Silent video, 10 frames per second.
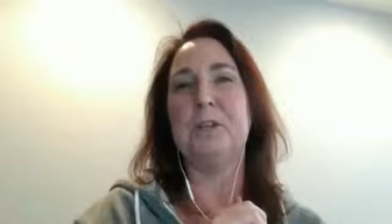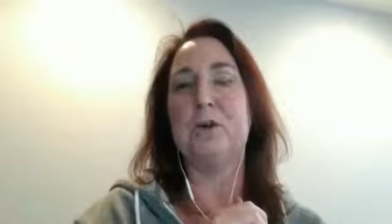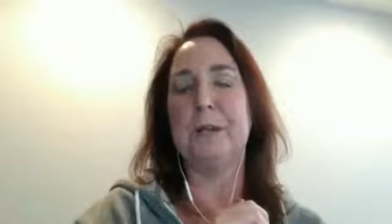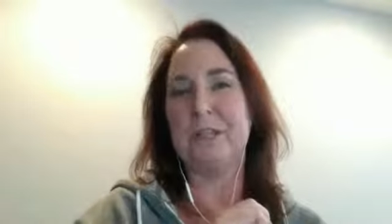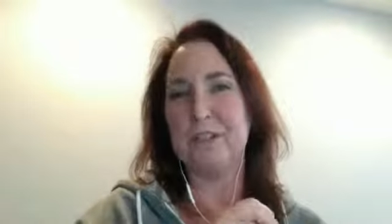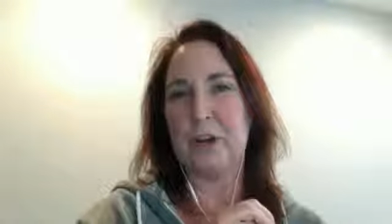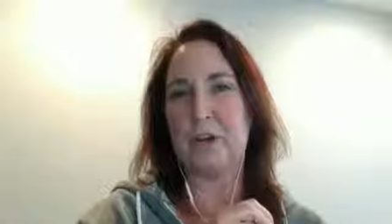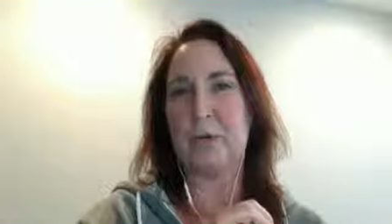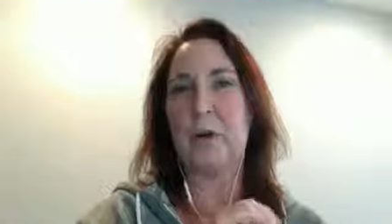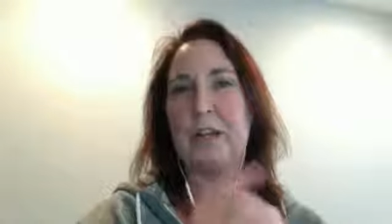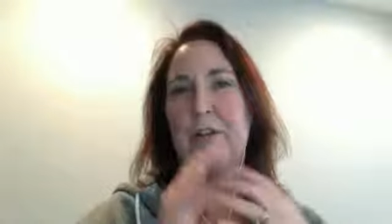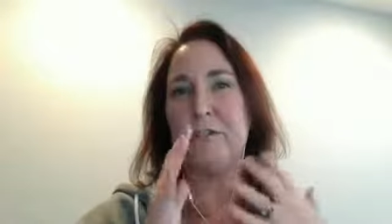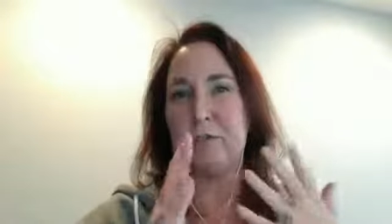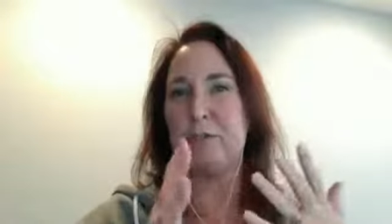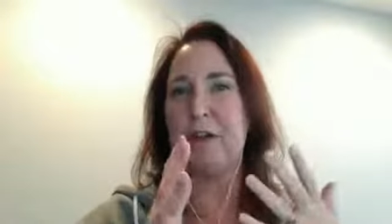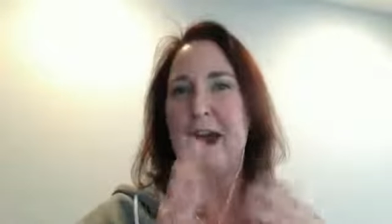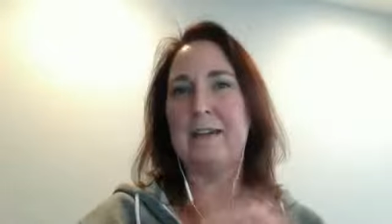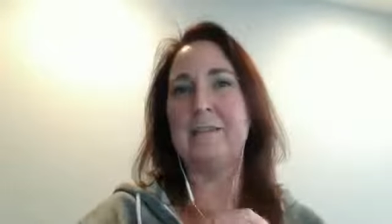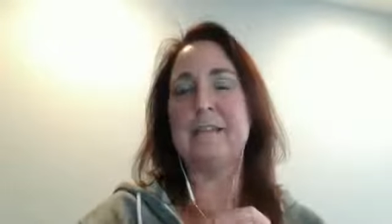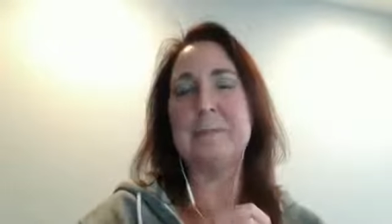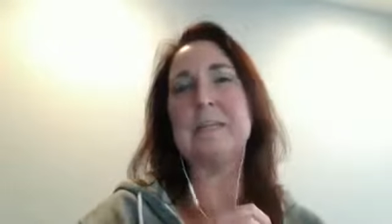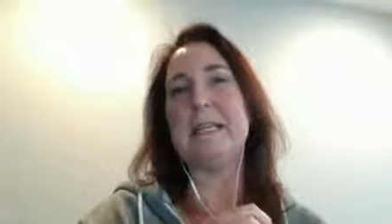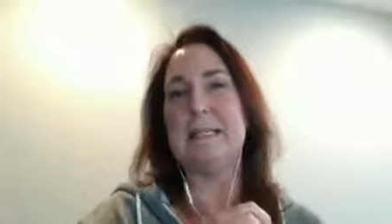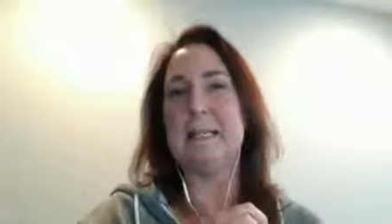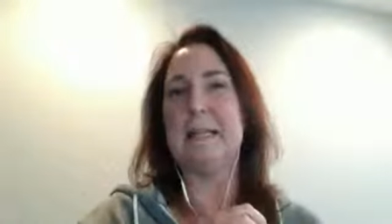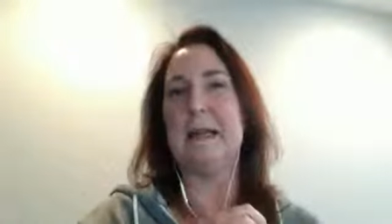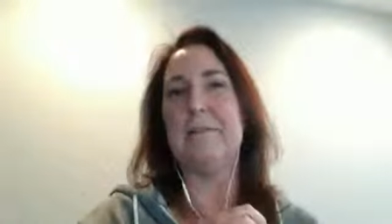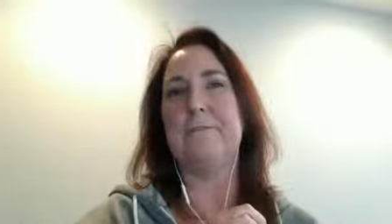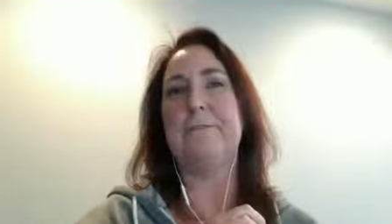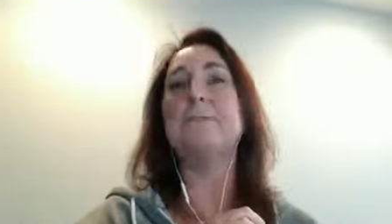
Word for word: you know we can start working through that seems easy enough